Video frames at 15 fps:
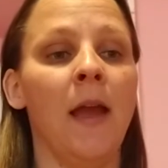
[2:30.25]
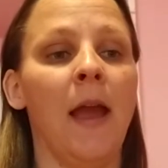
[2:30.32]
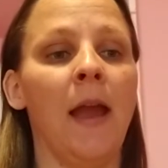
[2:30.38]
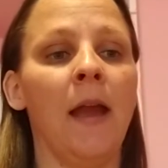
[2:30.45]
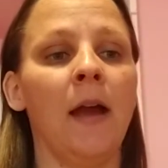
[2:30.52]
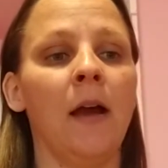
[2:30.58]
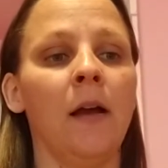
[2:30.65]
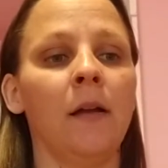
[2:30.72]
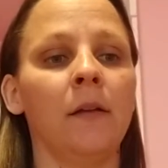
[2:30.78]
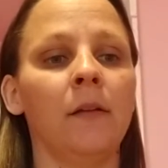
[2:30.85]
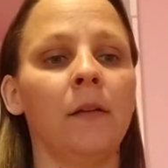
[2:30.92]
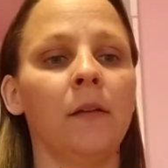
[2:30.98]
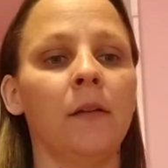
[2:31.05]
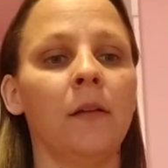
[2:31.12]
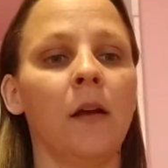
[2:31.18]

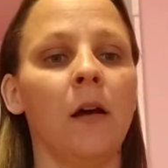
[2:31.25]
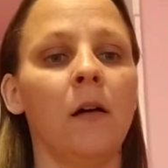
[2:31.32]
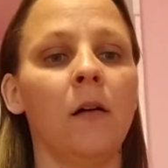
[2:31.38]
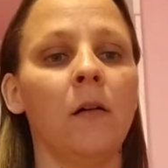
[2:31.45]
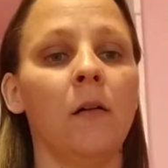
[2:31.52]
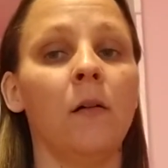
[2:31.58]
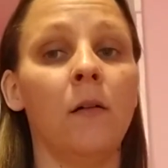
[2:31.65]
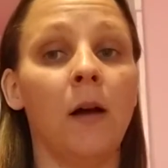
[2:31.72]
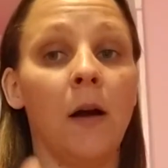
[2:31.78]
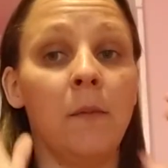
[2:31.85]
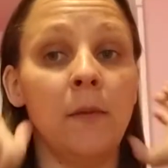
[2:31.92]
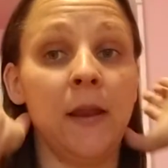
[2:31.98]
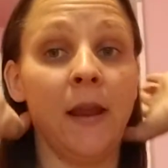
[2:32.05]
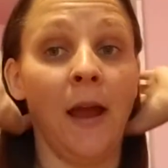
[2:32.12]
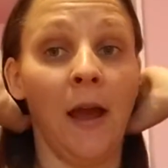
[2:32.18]
And so
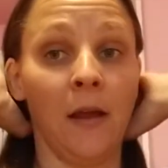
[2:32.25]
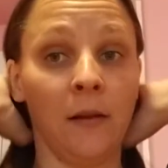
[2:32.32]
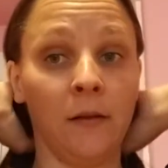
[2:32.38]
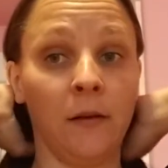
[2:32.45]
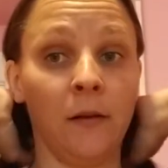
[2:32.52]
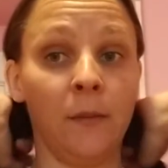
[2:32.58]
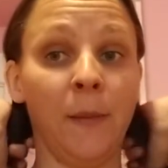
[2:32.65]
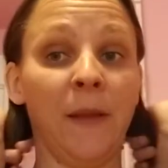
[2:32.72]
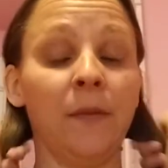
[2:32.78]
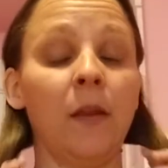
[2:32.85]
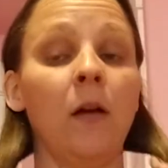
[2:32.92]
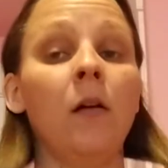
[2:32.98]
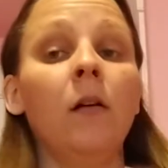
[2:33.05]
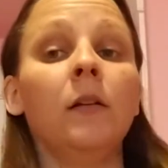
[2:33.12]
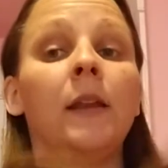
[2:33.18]
I spent
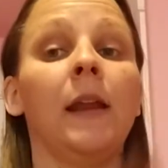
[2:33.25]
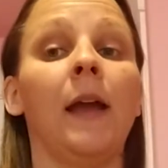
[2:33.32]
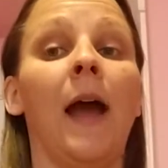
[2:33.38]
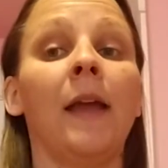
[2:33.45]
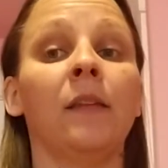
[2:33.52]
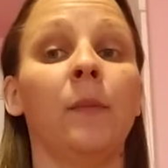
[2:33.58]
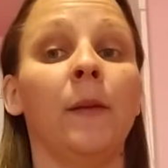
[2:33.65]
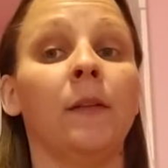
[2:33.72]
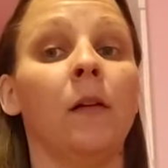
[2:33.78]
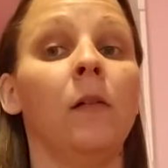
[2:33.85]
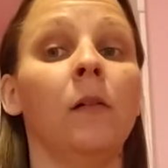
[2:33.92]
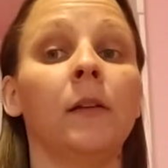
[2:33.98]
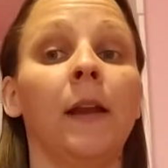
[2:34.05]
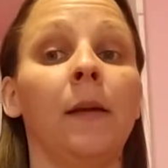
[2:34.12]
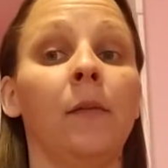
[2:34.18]
the whole
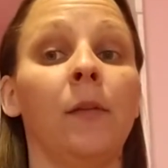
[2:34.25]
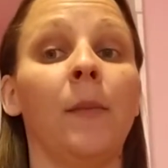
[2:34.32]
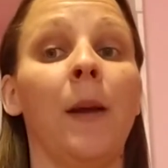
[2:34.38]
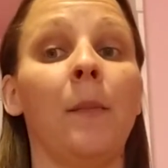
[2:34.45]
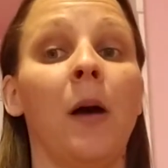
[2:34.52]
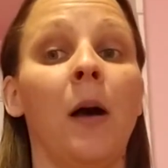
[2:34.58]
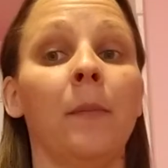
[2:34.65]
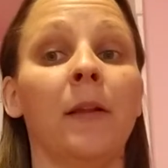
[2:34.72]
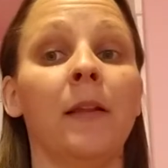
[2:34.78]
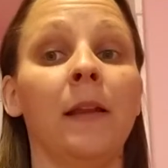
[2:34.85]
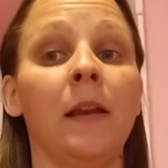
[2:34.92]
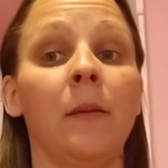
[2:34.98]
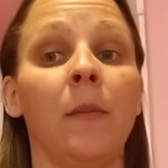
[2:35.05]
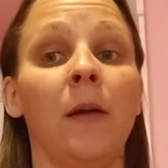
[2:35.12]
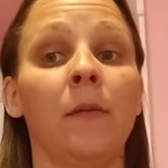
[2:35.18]
day with my mom
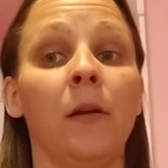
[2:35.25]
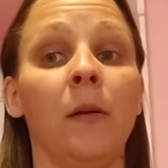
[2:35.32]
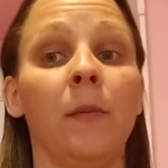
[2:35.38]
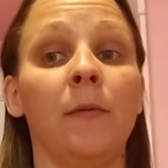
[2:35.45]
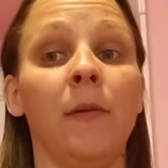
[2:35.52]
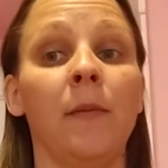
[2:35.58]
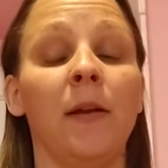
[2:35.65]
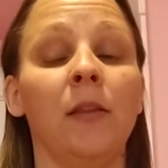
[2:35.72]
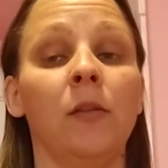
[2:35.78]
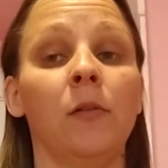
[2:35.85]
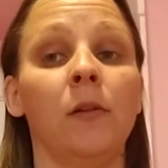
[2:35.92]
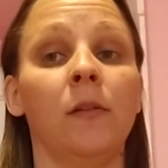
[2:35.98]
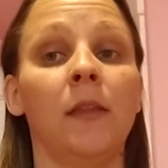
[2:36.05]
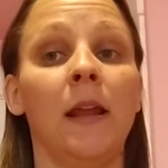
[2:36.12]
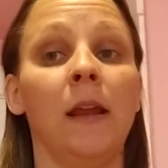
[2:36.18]
cleaning my room, and we went
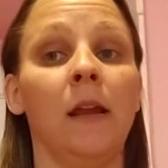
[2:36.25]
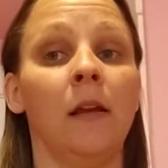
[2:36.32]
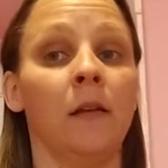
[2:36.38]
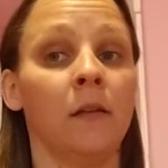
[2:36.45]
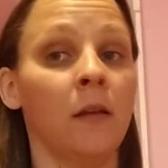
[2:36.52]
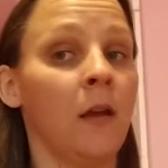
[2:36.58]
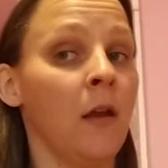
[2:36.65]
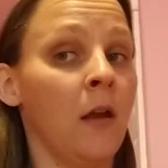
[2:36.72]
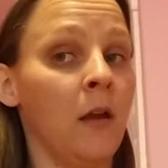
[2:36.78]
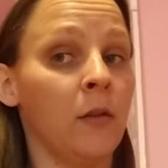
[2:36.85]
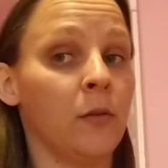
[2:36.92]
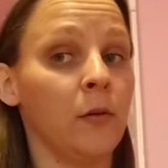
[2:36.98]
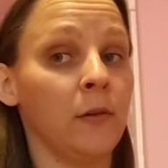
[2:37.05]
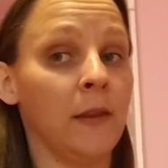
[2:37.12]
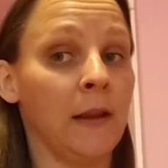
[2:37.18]
through things,
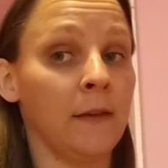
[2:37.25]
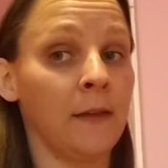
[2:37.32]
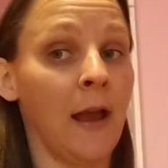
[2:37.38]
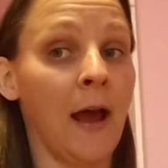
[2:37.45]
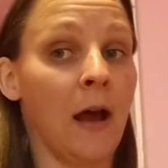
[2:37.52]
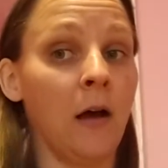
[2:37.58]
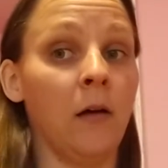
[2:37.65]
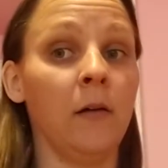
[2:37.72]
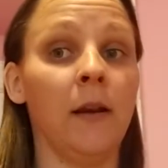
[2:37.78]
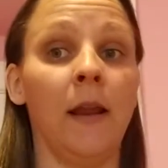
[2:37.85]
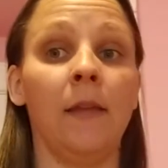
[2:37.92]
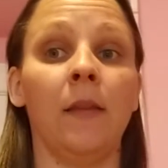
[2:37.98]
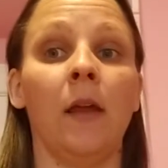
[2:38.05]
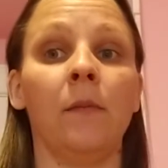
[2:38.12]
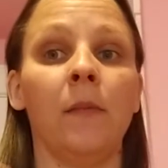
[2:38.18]
threw things out,
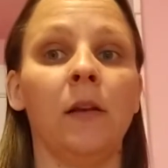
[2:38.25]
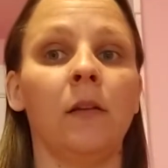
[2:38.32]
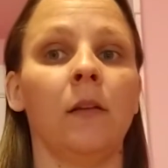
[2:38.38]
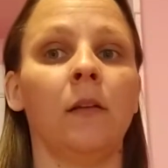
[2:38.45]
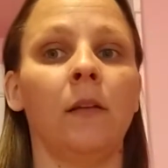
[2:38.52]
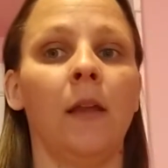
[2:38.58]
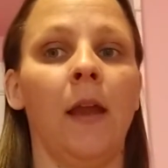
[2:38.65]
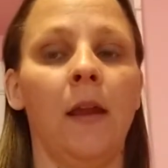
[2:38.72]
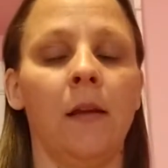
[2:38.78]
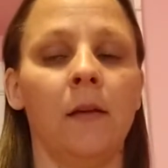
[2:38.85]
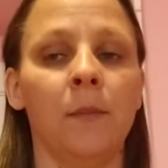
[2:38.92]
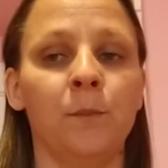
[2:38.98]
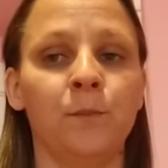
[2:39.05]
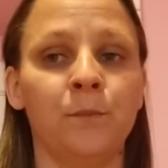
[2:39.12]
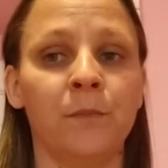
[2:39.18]
and then we just
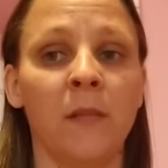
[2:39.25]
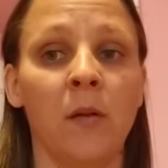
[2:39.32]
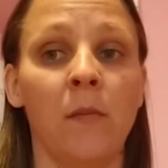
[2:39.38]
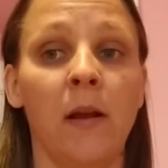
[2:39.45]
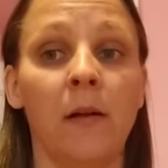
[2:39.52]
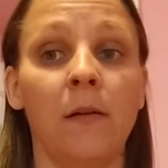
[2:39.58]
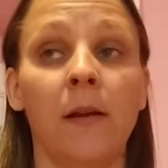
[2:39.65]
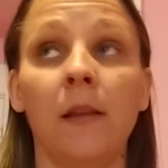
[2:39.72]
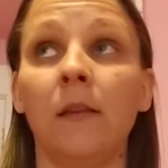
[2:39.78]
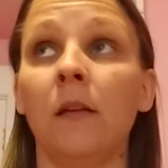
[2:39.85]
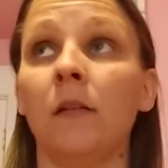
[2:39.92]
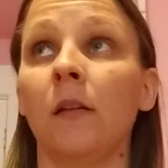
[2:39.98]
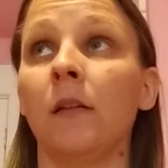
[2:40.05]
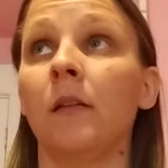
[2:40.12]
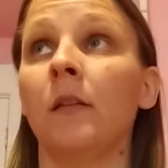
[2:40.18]
like went crazy
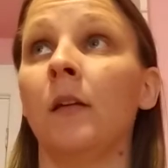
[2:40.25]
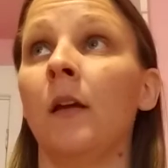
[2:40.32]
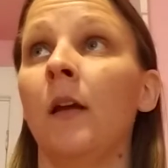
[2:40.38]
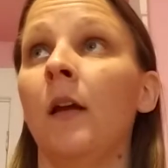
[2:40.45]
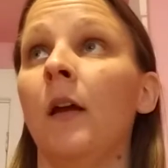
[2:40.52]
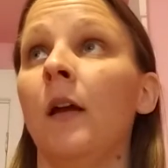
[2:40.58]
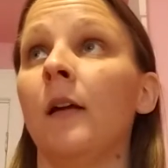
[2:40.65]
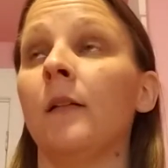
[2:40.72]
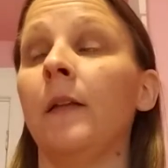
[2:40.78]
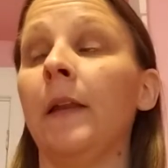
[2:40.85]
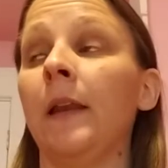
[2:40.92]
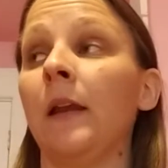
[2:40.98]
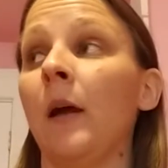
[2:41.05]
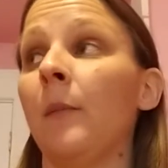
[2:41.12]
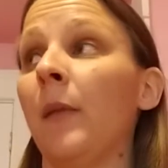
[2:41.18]
just
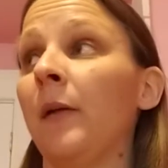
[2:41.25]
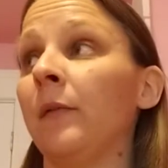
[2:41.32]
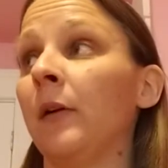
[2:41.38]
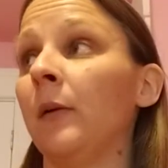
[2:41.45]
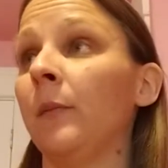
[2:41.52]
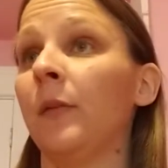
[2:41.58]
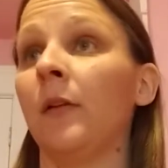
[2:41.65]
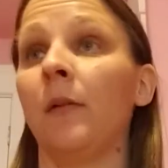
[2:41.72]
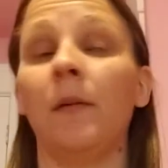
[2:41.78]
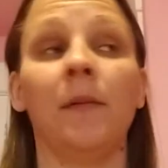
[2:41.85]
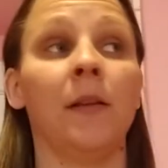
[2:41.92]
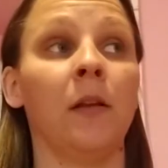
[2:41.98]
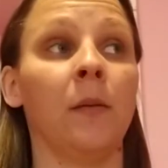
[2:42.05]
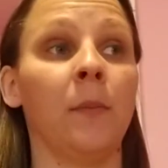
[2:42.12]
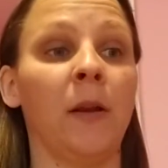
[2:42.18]
cleaning up my room so it
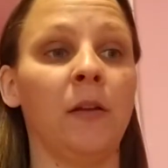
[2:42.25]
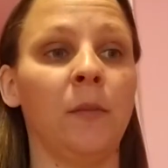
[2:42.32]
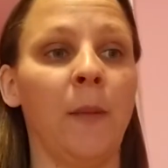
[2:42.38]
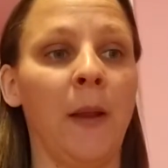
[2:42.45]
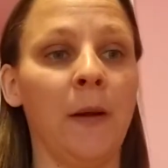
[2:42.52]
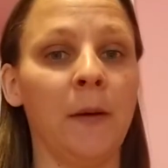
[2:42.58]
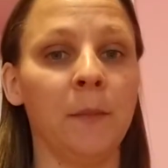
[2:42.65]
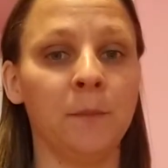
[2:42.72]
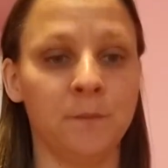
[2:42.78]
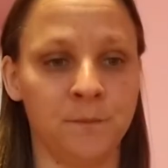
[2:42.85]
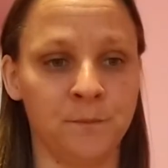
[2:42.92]
would look much better.